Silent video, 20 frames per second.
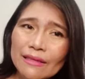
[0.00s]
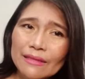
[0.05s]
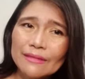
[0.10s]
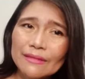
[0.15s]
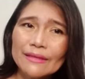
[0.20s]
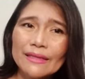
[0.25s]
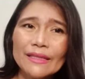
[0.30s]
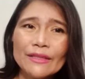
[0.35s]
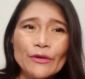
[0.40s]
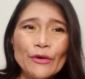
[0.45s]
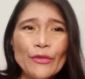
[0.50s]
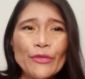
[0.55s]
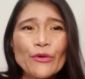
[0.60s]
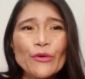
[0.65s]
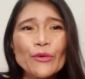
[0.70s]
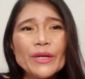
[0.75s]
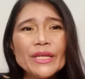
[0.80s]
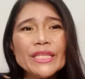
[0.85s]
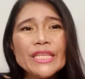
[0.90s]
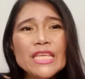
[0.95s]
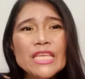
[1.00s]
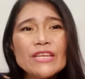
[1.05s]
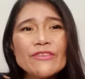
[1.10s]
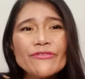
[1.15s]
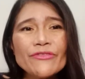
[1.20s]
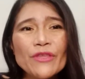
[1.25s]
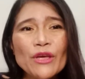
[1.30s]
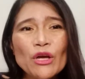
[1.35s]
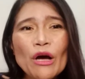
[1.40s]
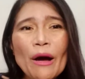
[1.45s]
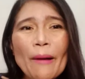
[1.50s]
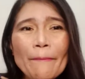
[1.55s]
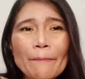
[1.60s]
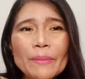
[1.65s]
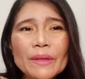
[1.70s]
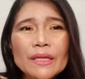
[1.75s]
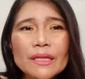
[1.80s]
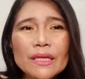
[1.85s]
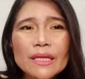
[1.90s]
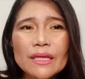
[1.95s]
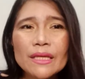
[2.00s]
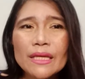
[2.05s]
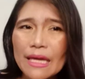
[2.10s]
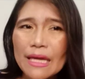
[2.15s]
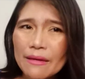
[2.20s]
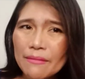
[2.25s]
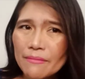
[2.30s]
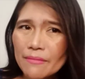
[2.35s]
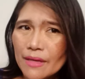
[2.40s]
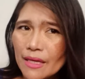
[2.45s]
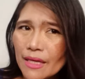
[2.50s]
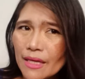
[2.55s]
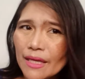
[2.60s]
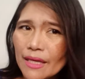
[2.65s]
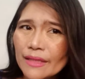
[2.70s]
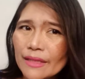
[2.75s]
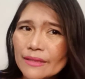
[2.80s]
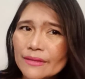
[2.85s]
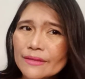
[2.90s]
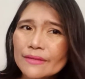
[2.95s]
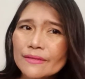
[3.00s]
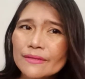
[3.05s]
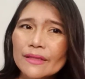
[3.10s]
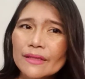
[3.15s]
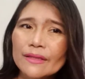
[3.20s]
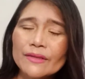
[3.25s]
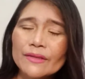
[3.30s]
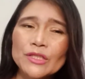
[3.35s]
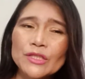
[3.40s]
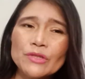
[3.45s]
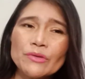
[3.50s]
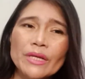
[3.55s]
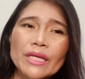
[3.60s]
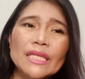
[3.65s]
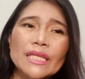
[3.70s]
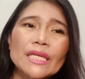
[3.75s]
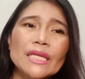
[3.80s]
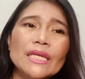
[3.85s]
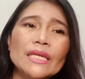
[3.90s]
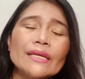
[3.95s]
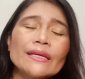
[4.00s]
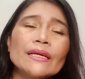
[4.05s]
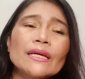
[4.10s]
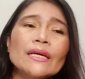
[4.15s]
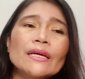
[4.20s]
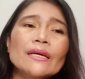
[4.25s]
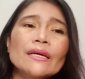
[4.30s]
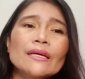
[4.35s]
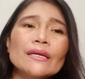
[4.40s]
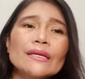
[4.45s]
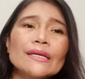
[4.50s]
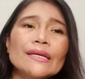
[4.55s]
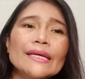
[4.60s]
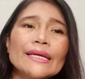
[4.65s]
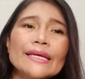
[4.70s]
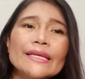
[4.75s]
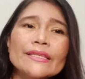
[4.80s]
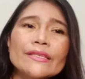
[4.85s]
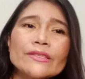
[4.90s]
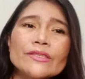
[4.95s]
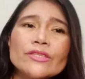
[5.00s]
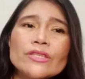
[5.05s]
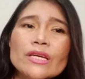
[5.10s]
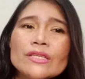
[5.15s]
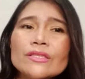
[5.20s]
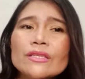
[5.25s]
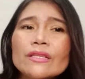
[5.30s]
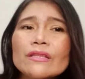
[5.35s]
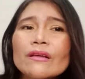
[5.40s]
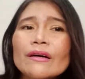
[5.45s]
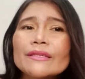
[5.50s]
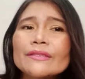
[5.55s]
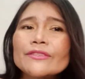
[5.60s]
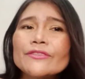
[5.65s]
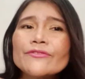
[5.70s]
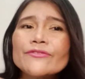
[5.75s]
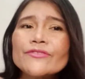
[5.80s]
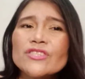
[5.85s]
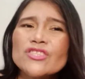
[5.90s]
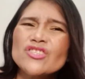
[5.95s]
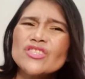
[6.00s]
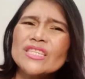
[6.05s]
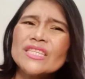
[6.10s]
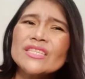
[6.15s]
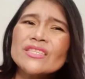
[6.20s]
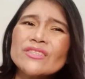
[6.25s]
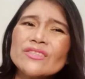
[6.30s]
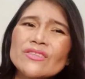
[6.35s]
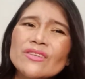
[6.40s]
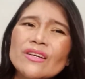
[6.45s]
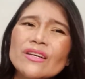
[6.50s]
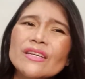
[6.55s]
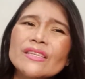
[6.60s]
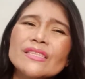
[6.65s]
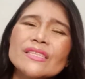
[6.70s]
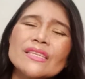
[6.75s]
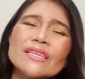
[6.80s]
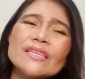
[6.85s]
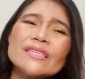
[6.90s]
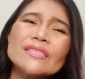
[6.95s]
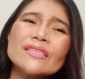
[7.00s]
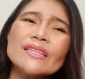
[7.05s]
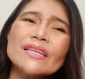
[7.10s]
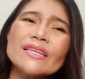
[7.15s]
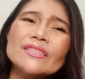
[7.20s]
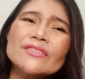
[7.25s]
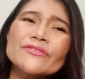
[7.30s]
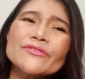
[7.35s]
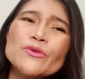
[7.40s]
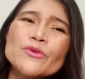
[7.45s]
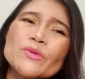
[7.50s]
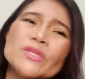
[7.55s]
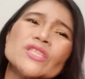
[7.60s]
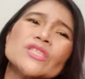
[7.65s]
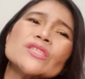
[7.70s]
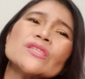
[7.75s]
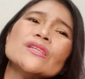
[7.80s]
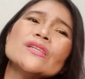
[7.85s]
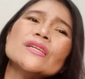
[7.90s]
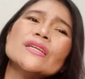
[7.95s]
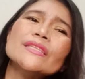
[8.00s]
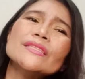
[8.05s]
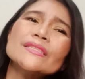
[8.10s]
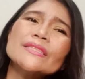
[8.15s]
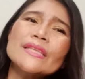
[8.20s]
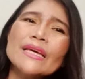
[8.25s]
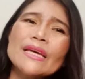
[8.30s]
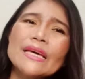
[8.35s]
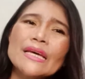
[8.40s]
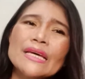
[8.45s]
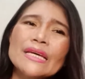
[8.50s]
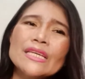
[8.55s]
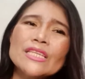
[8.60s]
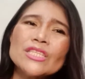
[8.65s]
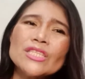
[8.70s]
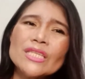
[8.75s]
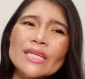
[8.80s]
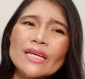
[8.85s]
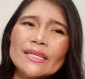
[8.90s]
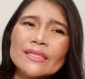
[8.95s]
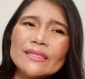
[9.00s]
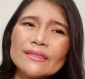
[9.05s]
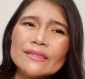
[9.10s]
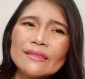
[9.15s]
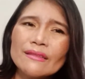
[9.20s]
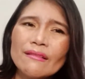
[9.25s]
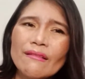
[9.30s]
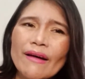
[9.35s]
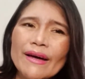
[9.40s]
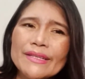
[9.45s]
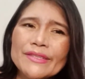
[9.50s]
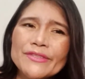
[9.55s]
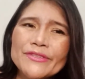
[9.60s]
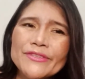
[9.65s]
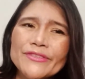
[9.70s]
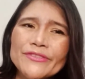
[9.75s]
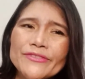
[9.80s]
an authority of the company came into the training, and she has a lot of suggestions, she has a lot of questions, she has a lot of